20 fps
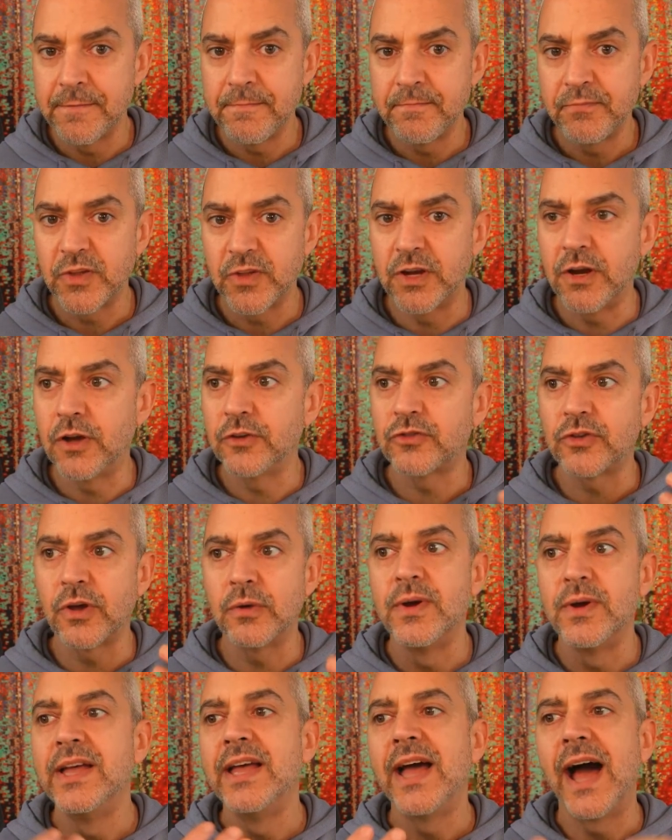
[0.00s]
you know?
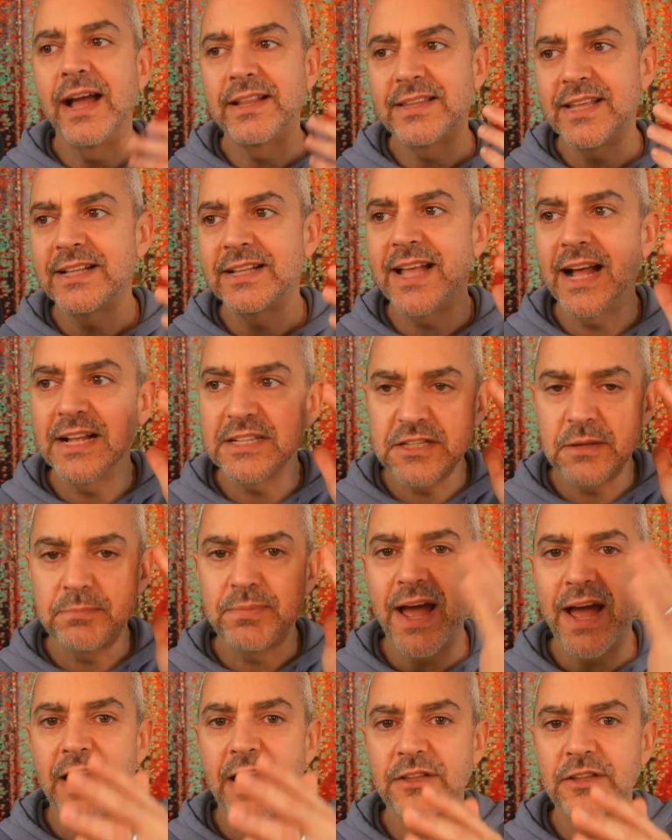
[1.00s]
So I think that's the
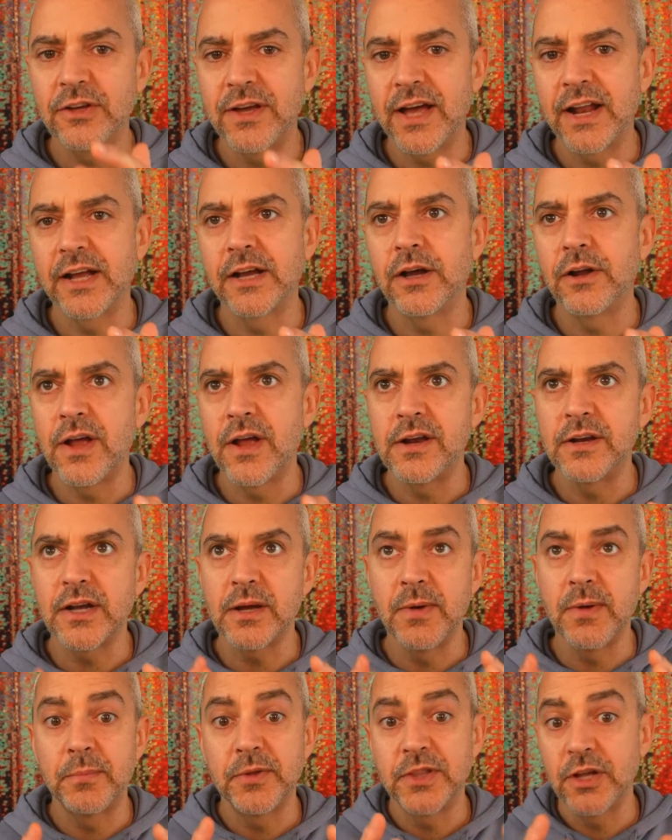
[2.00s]
path you got to go down to
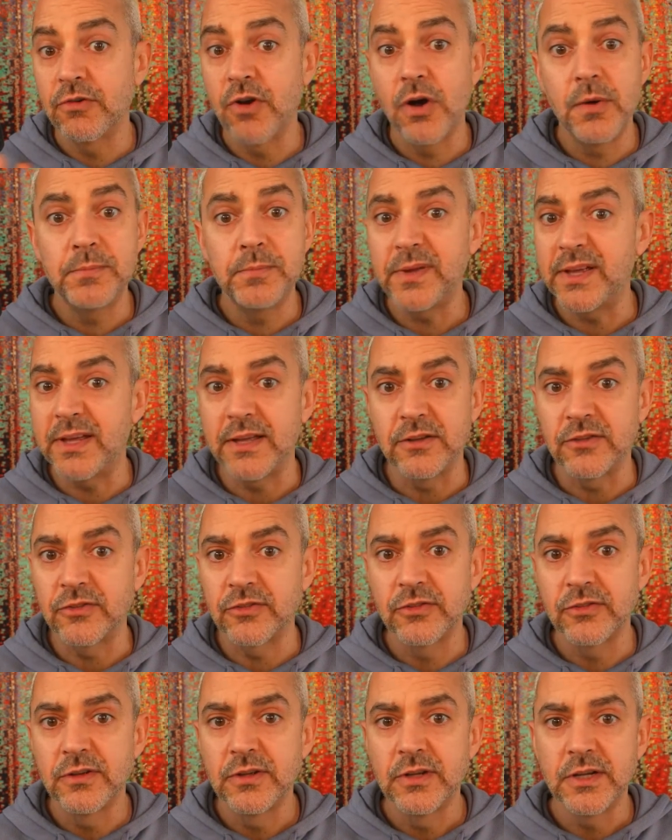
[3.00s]
come up with your own
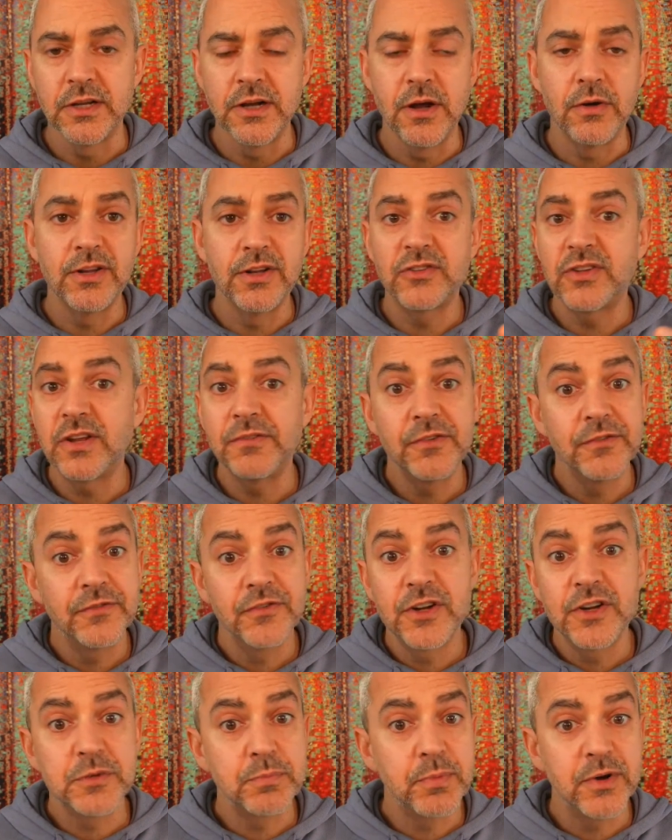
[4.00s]
piece. You know, and it's different
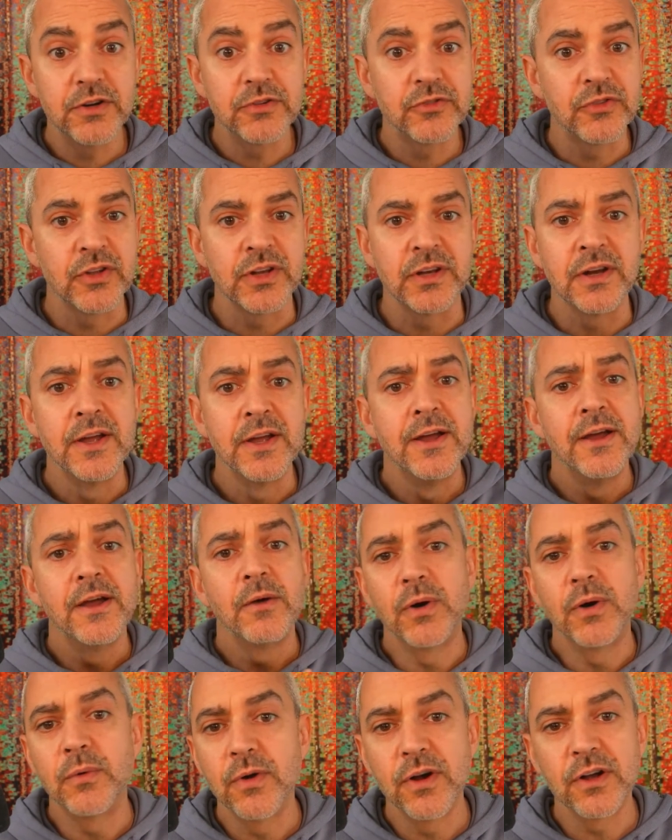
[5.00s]
for each person.
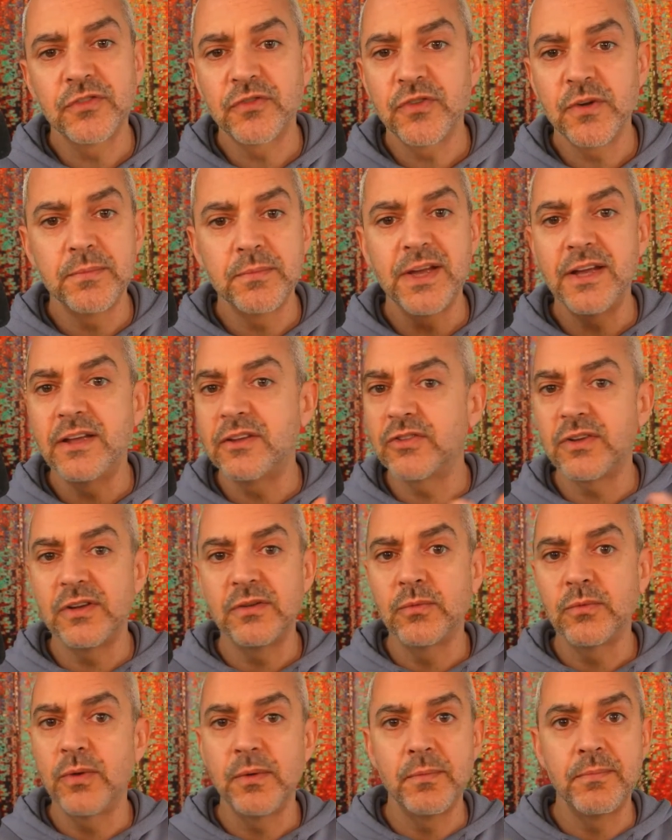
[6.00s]
What works for me
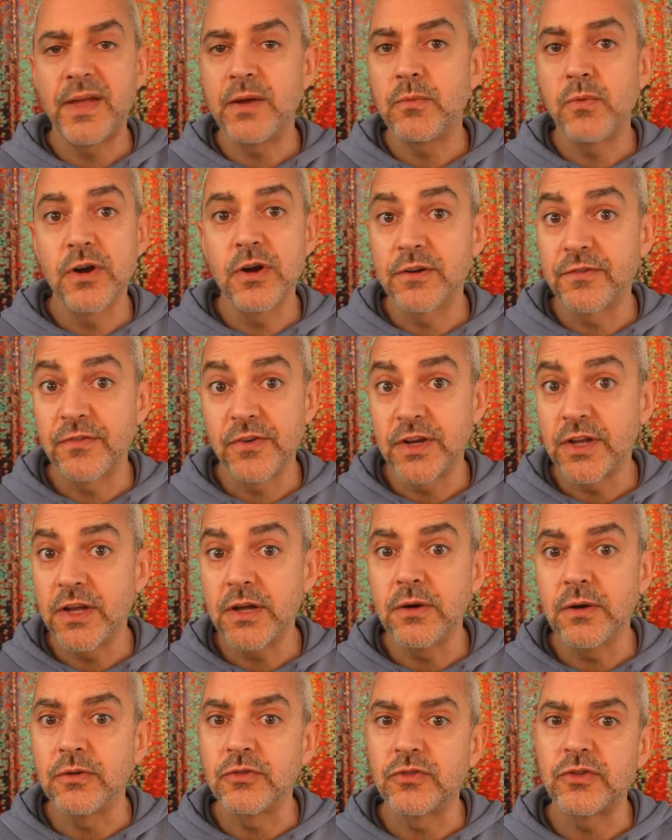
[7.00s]
isn't what may work for
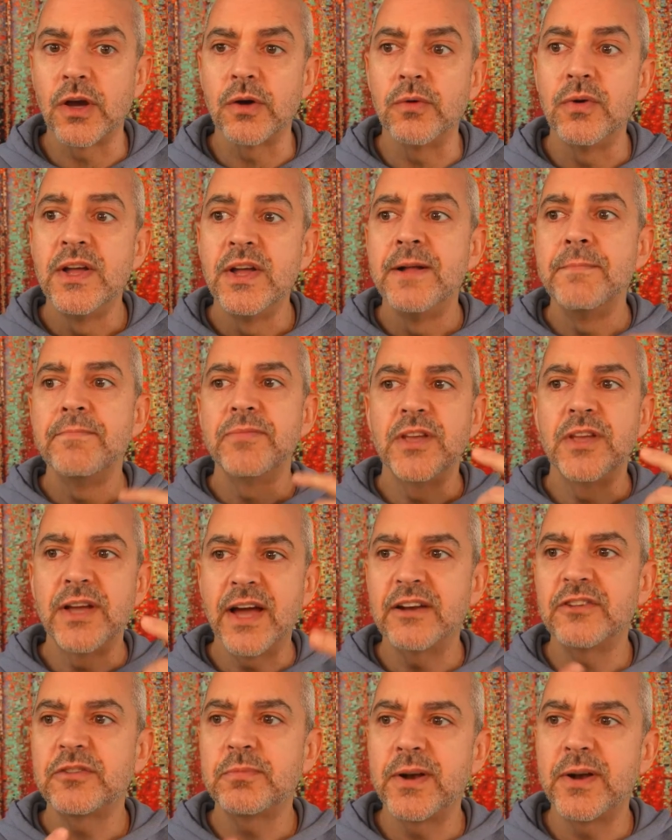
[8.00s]
you. So you
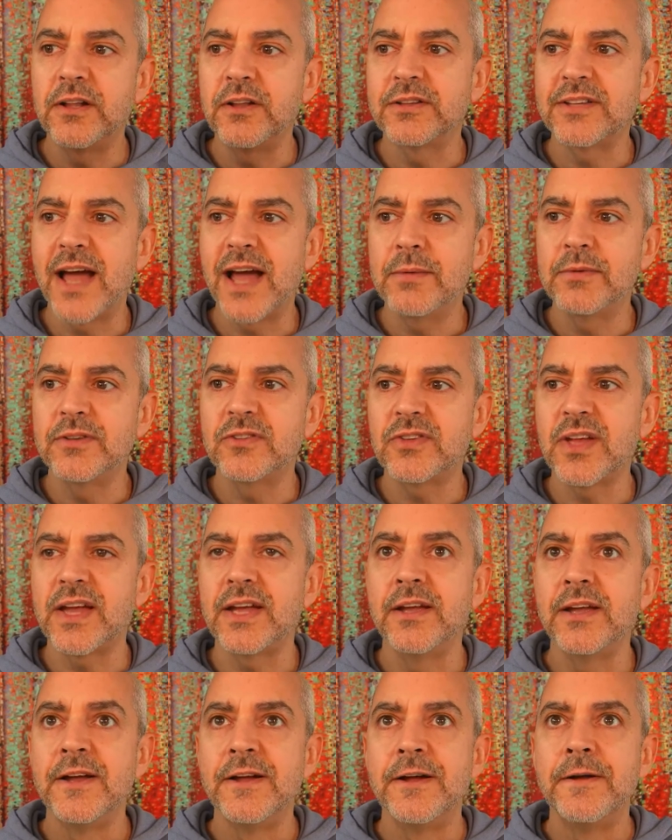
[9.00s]
got to spend a little time and
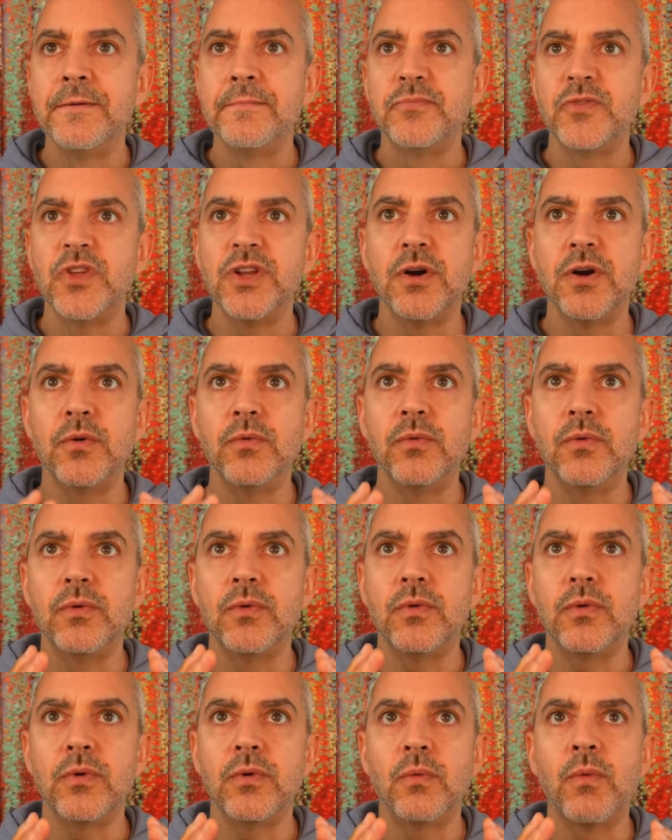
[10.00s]
say, you know,
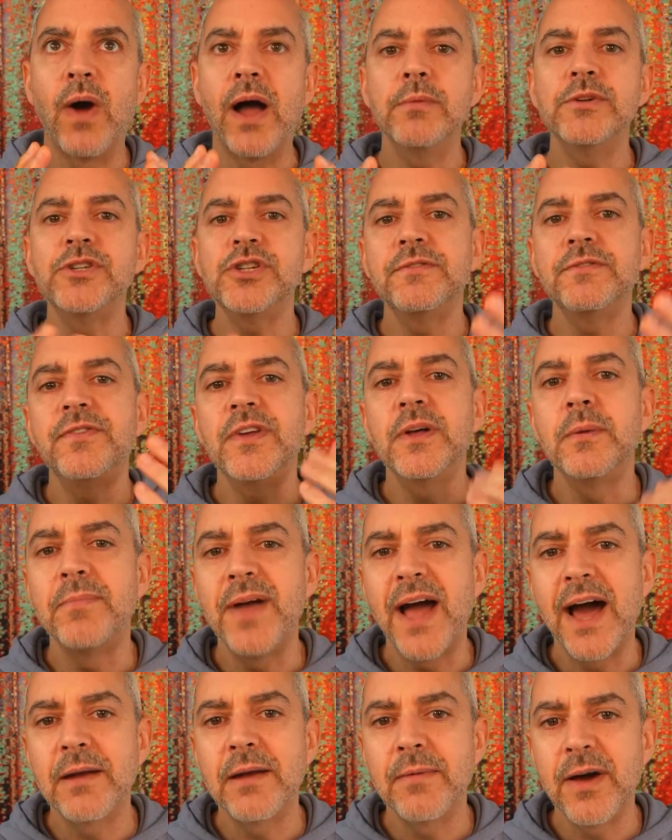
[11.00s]
why would you feel
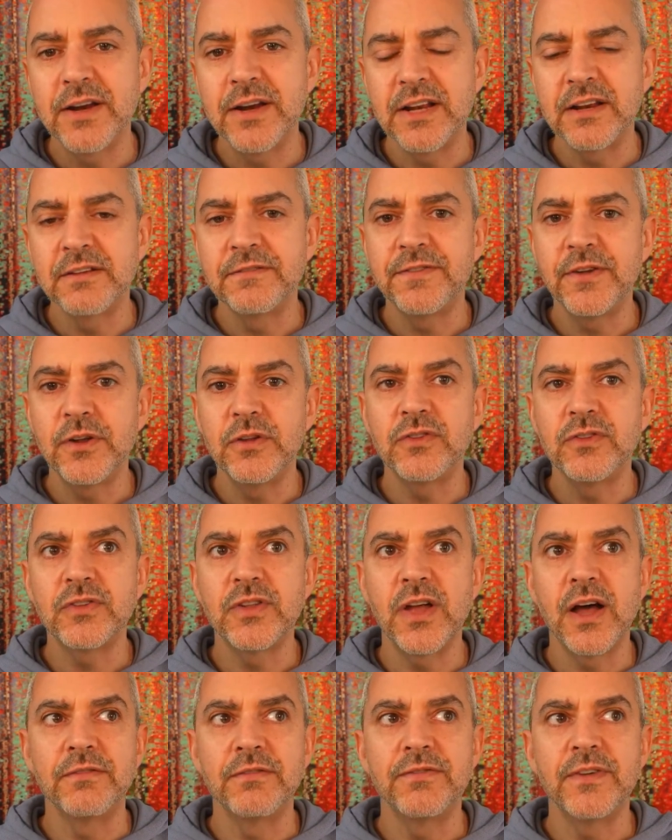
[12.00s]
bad about eating food
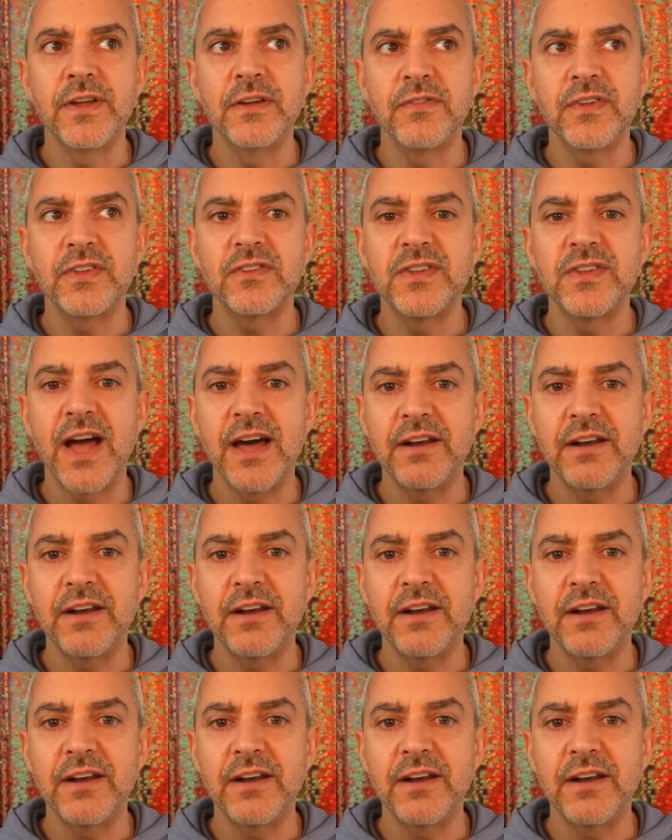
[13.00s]
stuff if it's not